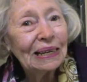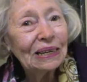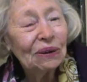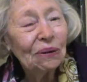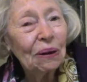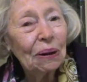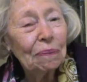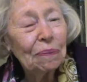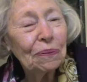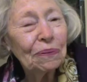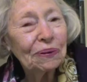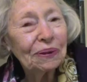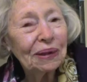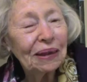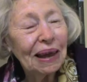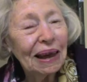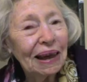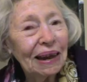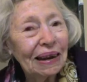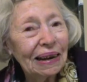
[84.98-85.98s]
so I put
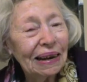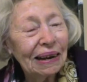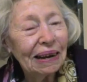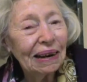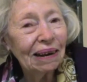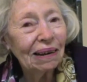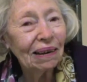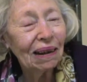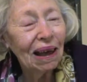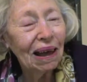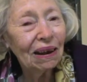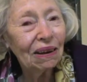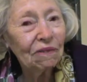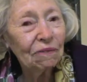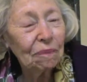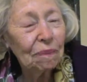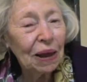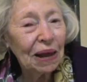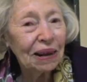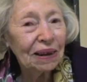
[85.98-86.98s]
that in a lot of
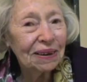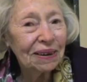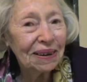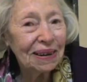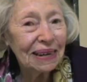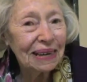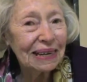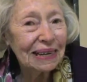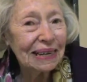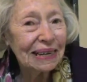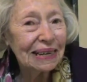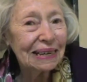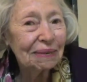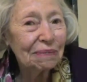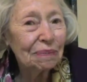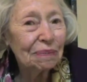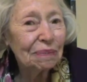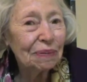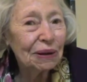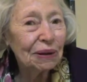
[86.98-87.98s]
paintings
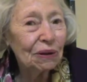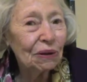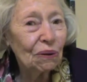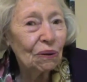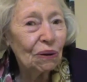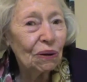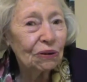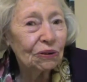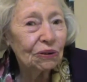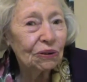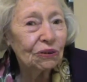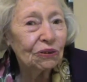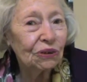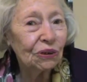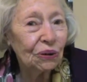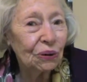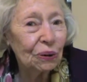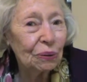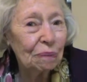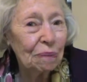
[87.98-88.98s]
because it's
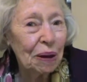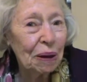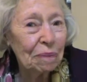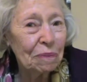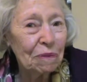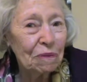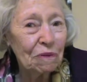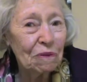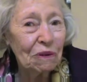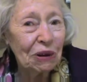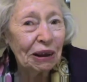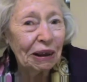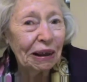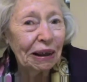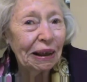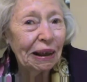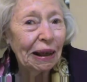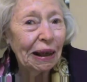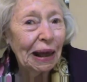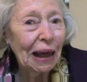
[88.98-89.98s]
a good memory.
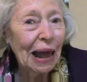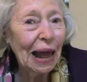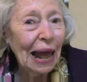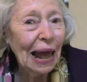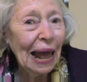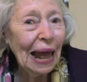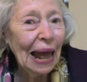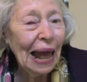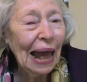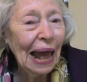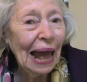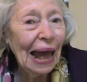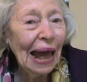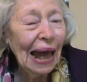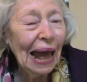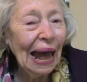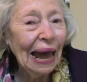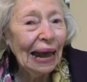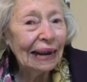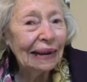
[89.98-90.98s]

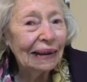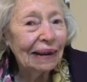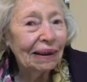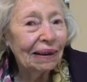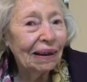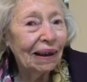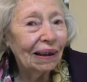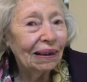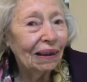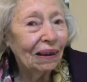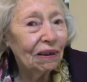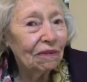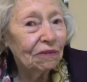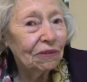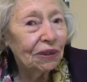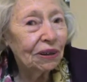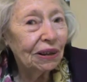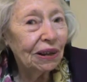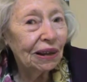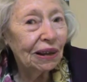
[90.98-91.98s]
And I love
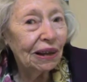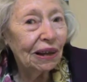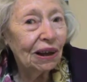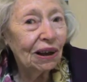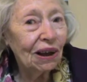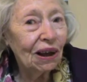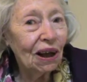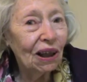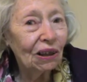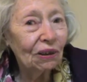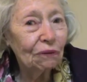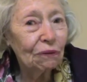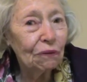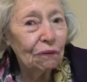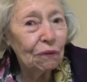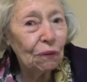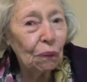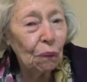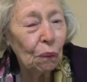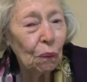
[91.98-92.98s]
the color
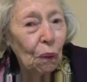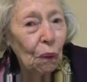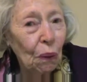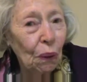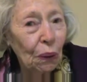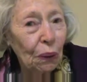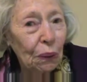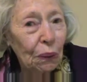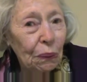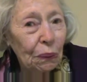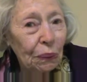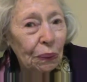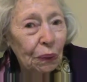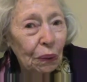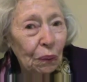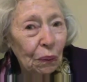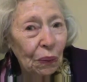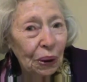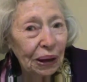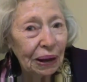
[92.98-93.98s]
of the water and
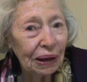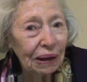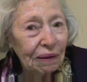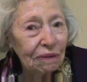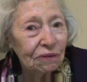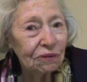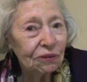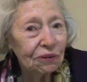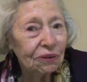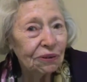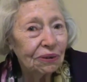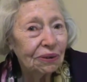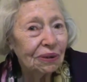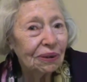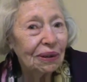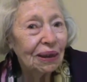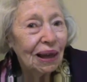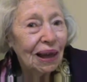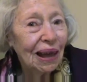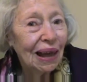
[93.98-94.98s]
the waves, and
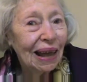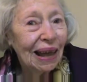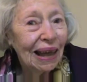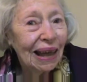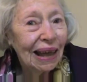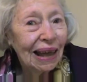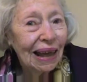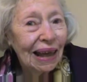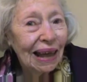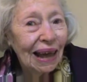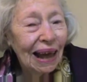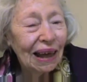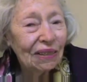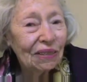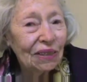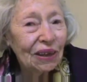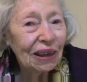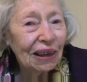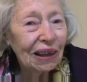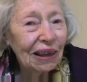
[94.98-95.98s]
I
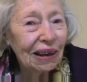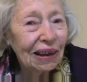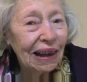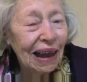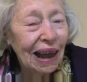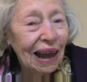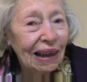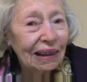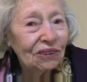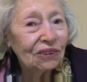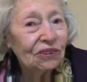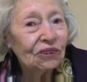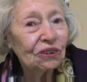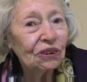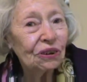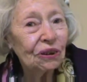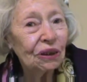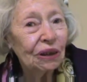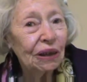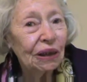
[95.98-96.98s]
think it adds to
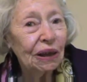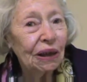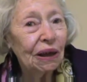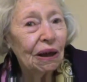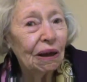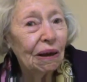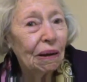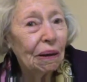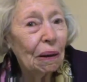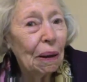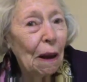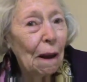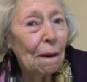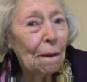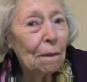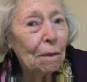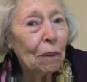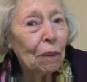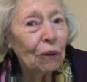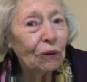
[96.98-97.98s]
the
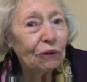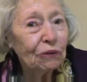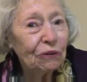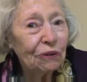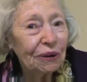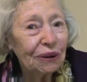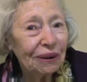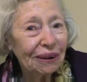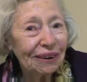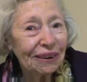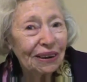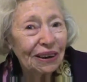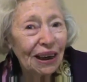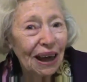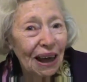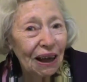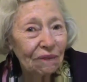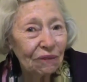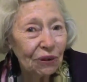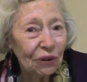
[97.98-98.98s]
portrait to
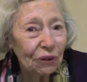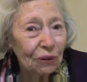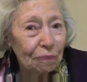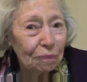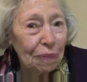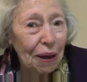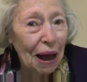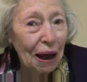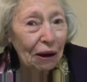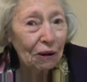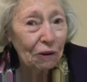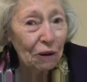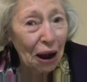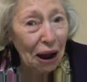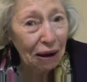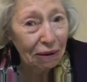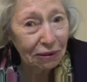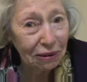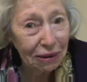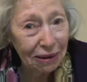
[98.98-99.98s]
have a good
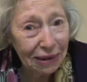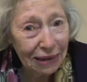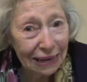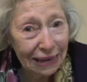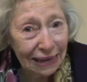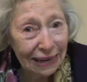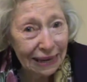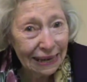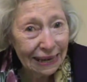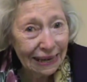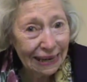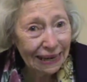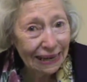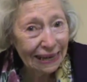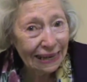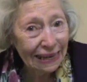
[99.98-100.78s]
background.